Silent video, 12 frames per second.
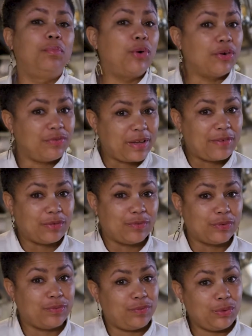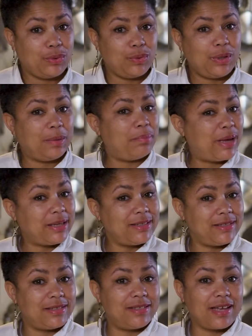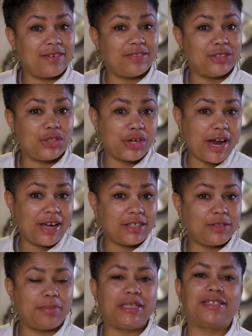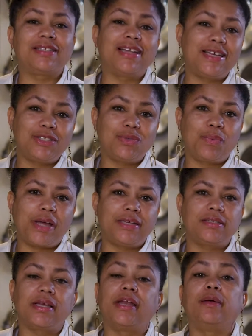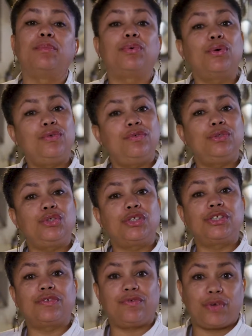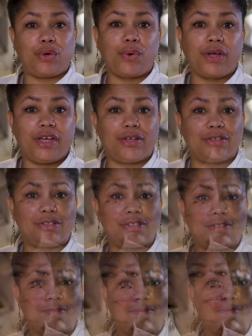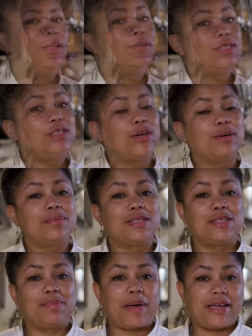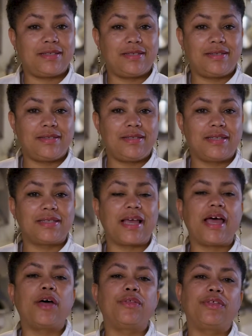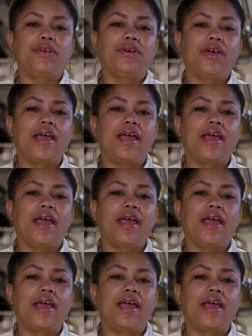more flavorful food in bellies instead of the trash means less waste and improved nutrition for your eaters. Using herbs and spices is a healthier